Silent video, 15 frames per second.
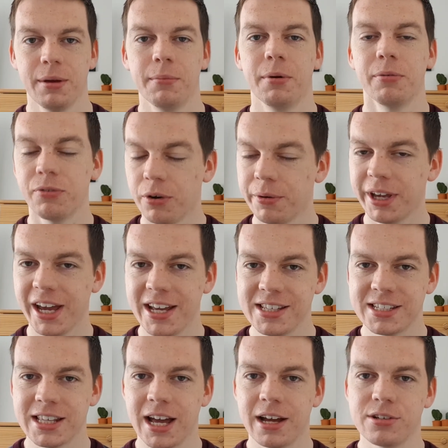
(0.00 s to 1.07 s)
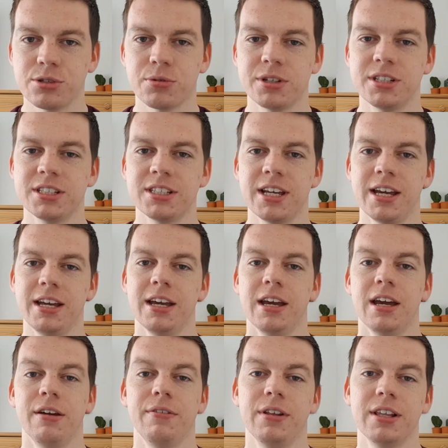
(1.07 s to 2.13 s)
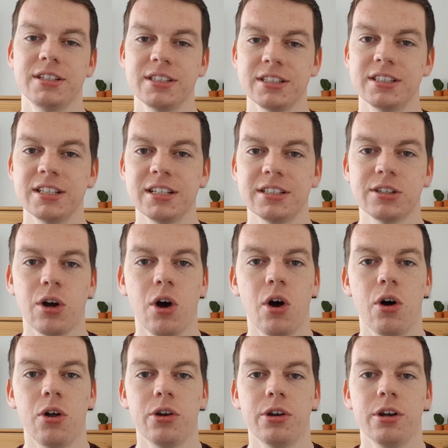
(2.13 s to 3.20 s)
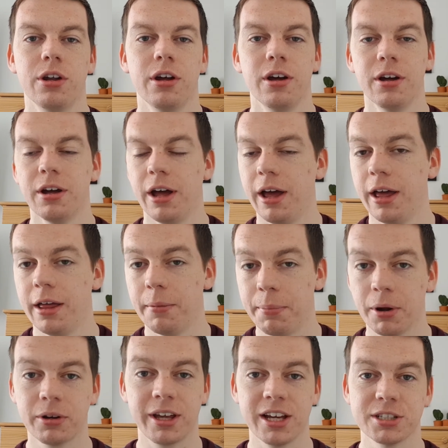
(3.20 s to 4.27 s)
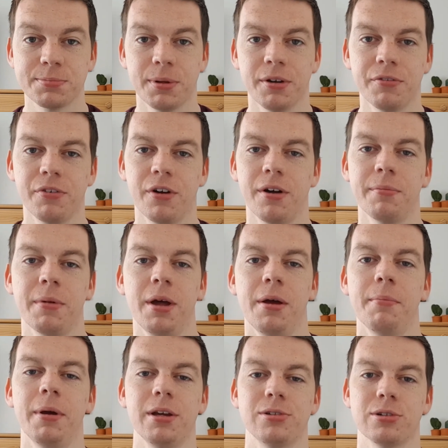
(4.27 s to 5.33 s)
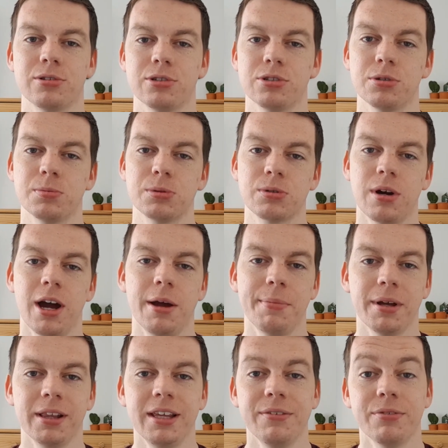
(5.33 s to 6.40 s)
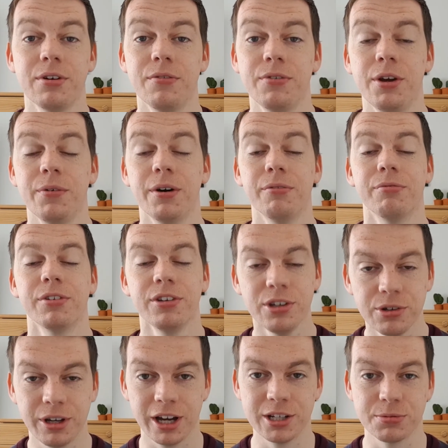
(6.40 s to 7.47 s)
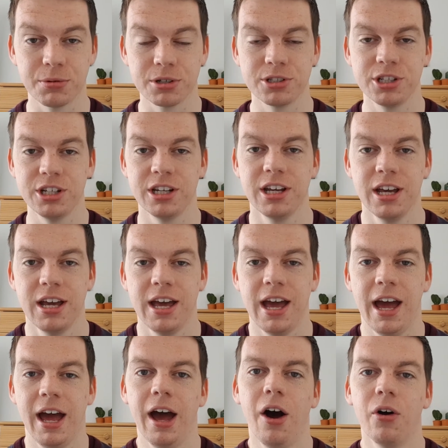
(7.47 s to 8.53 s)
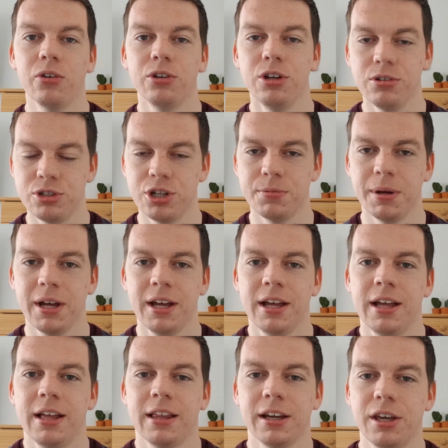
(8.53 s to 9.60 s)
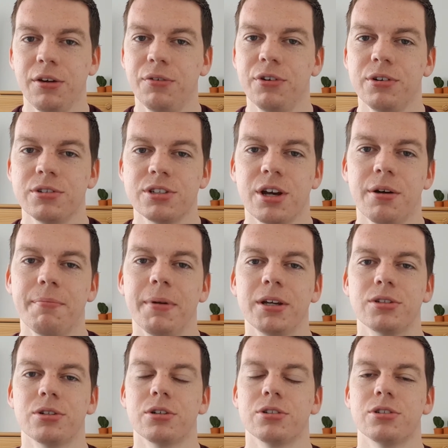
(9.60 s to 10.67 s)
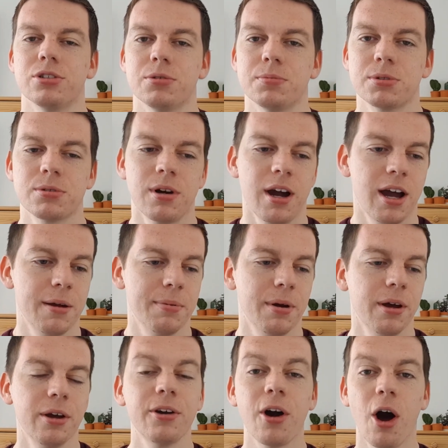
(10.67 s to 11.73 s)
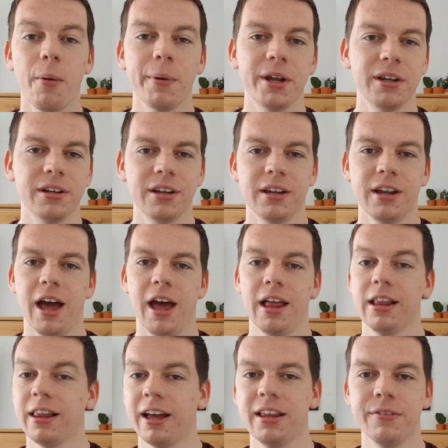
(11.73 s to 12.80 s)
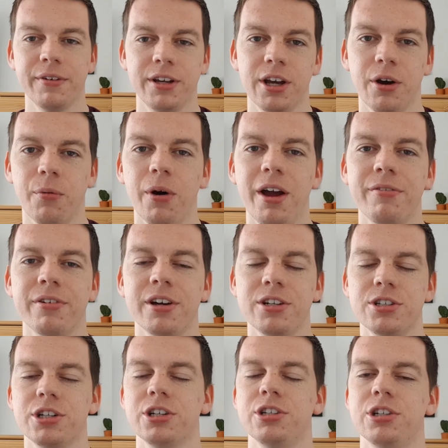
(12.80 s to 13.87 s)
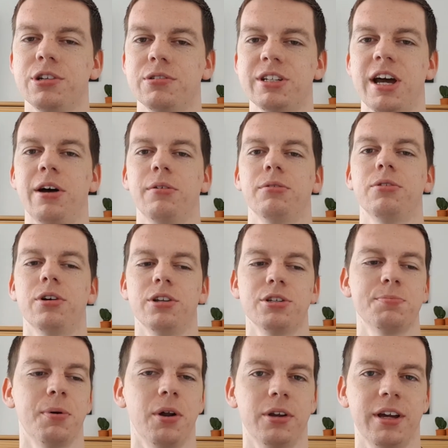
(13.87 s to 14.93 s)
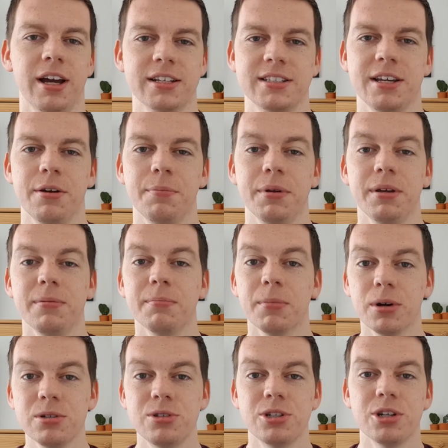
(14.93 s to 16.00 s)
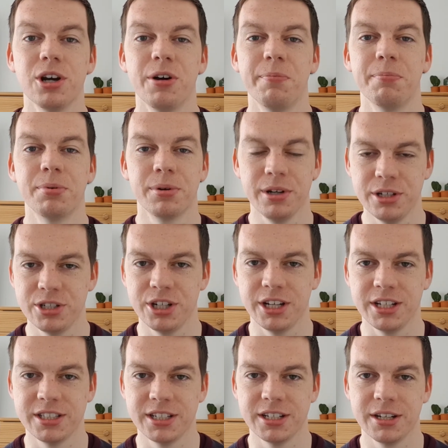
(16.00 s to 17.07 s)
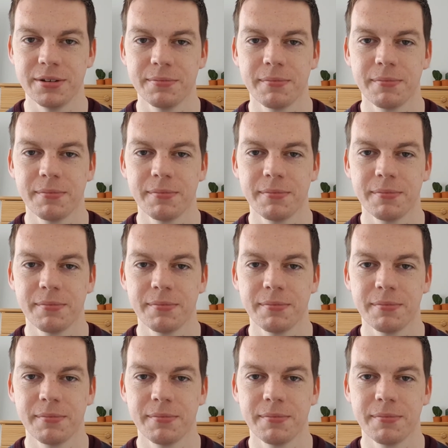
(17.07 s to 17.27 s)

But before we get into that, I just want to say, if you're listening to this on a podcast platform, make sure to subscribe and leave a review. And for you guys watching on YouTube, thank you for doing so. Make sure to subscribe, comment, like the video, whatever it is you can do to help grow this podcast. It would be much appreciated.